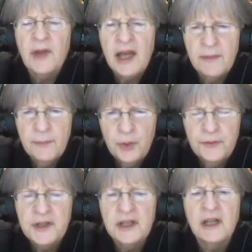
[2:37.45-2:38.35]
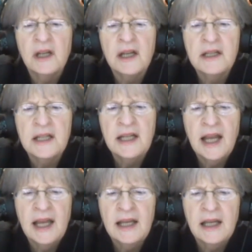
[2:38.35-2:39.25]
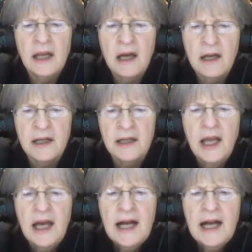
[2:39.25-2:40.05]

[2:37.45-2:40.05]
and moved in 1989.